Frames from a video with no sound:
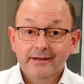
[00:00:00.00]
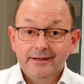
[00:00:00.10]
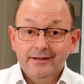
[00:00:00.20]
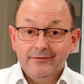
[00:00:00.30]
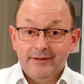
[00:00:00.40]

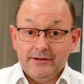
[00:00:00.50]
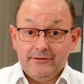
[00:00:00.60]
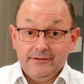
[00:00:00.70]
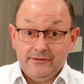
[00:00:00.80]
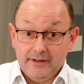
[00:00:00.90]
That's your
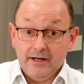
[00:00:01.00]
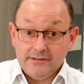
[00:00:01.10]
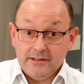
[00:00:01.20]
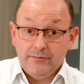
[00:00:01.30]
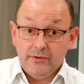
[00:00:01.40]

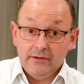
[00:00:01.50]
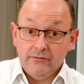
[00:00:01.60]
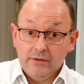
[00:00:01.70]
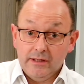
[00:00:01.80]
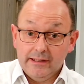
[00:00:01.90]
starting point
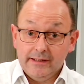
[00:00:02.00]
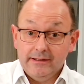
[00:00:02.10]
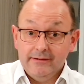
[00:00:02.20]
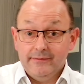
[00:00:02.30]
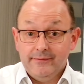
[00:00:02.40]
really,
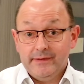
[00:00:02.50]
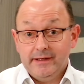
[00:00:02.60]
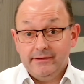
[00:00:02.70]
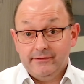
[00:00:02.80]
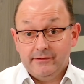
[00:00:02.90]

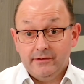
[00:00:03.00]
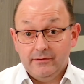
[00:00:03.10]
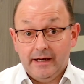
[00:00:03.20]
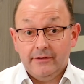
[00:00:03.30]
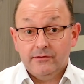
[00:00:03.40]
is to
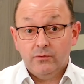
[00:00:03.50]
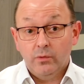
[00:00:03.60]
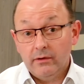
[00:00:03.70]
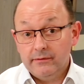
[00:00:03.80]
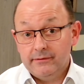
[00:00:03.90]
ask what
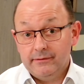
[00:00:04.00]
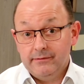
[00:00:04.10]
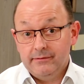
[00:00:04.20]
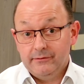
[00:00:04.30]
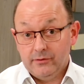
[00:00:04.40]

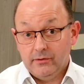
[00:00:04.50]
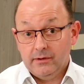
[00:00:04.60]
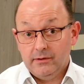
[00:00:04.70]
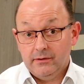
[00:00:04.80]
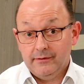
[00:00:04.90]
door
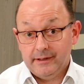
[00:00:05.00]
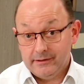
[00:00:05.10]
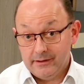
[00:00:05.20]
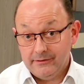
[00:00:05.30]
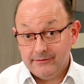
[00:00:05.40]
core they're
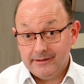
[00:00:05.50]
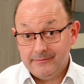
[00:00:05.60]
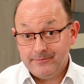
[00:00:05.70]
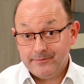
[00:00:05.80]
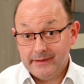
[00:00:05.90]
using.
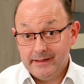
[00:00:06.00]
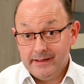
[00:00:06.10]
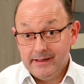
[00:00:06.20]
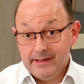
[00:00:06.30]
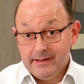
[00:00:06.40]

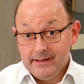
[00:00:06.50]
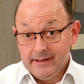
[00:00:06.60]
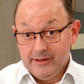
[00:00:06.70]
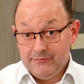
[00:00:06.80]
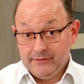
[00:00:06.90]

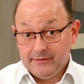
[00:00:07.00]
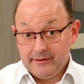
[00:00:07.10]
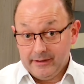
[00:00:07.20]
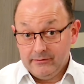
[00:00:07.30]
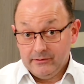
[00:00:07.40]
If it's their
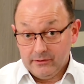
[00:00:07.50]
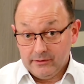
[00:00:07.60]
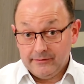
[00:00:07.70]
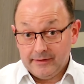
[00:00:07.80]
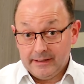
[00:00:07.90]
own door
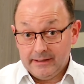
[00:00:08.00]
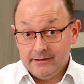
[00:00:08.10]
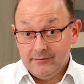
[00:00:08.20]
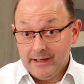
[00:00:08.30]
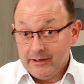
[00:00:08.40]
design, it
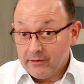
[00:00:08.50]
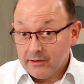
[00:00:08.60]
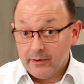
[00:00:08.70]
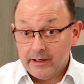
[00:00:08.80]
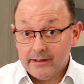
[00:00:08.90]
may
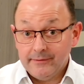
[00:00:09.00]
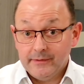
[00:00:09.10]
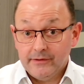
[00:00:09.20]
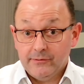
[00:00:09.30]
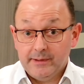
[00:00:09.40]
require a
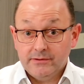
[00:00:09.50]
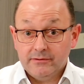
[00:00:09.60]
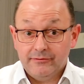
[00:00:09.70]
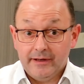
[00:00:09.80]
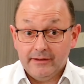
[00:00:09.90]
special
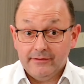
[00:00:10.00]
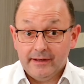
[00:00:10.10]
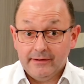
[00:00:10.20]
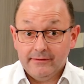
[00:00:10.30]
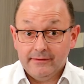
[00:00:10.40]
fire
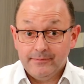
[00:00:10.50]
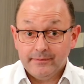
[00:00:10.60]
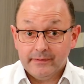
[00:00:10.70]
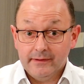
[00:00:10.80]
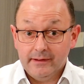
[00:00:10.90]
test
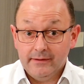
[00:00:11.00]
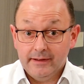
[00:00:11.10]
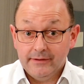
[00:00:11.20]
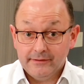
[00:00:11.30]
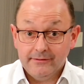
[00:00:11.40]
in their
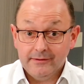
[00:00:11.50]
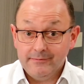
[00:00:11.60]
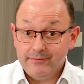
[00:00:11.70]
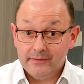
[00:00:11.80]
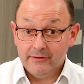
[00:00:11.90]
system,
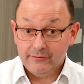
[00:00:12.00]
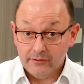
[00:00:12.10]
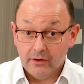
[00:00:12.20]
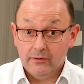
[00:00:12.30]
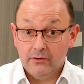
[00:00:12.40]
if
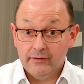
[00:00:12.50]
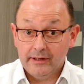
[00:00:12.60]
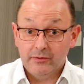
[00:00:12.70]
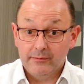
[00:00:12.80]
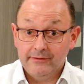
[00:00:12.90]
not already
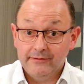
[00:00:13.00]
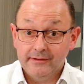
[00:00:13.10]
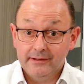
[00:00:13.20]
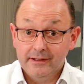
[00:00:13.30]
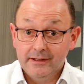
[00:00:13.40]
permitted.
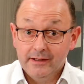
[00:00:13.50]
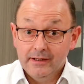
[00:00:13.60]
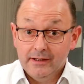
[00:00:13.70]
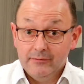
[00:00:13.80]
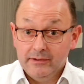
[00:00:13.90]

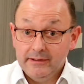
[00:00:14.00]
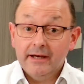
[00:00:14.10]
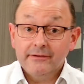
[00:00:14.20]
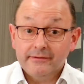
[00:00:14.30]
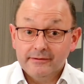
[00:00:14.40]
But
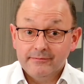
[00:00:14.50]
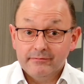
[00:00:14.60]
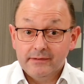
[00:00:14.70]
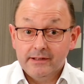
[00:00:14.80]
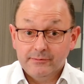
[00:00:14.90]
yes,
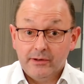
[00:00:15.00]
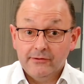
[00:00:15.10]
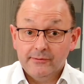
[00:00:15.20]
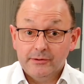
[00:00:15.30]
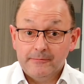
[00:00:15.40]
it's possible.